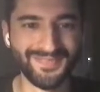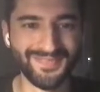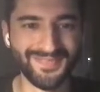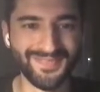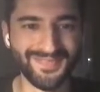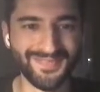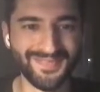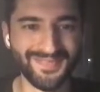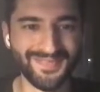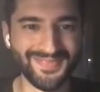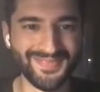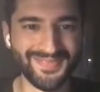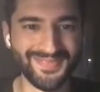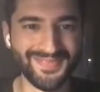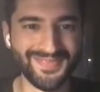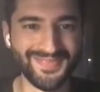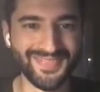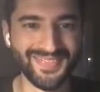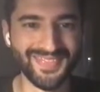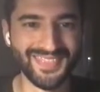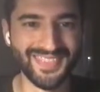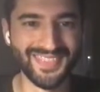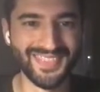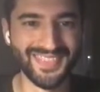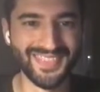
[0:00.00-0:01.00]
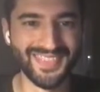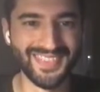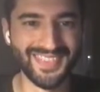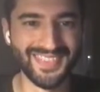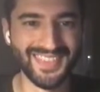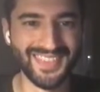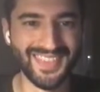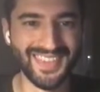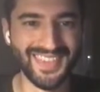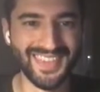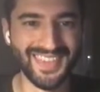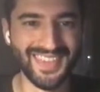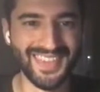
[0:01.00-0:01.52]

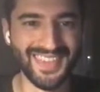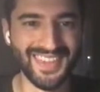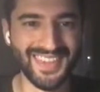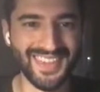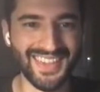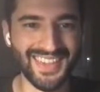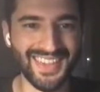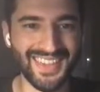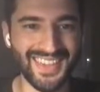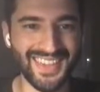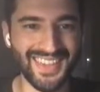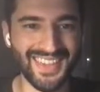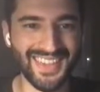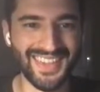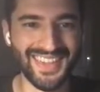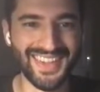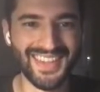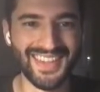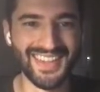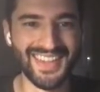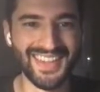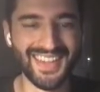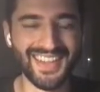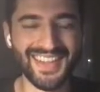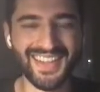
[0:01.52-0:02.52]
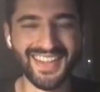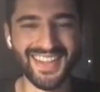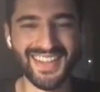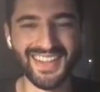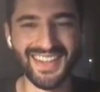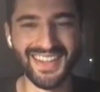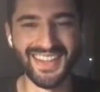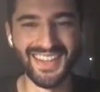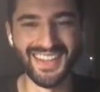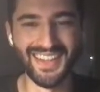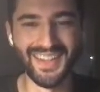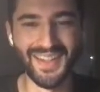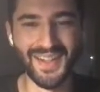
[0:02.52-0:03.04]

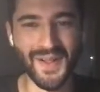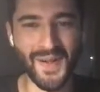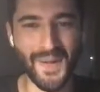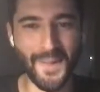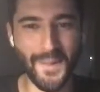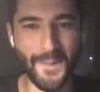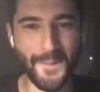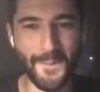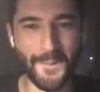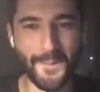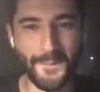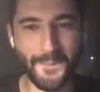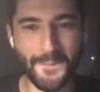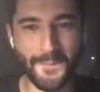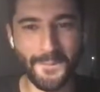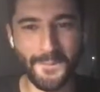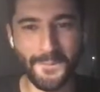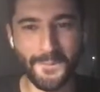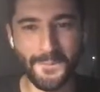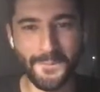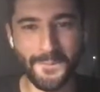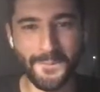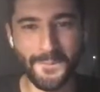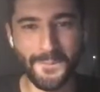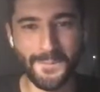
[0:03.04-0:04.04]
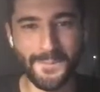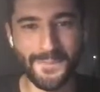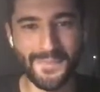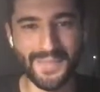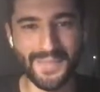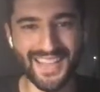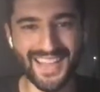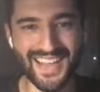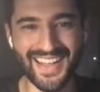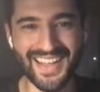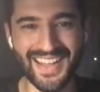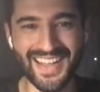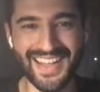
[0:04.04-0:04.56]

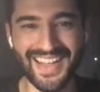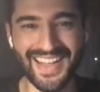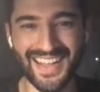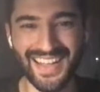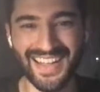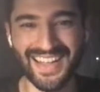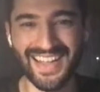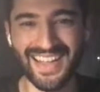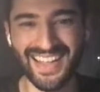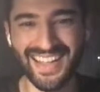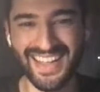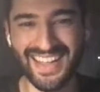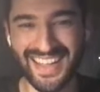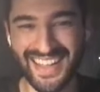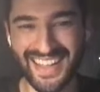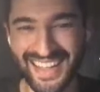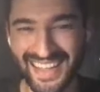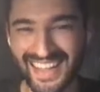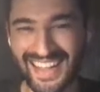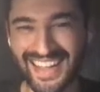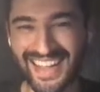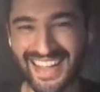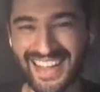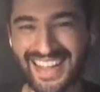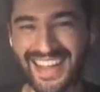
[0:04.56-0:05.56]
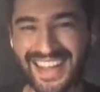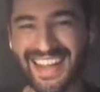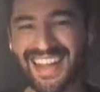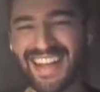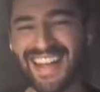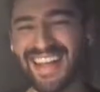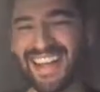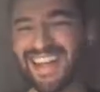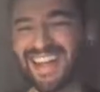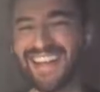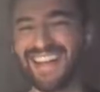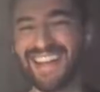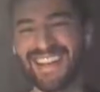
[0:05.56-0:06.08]

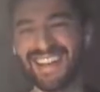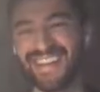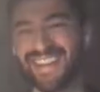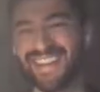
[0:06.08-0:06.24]
[no speech]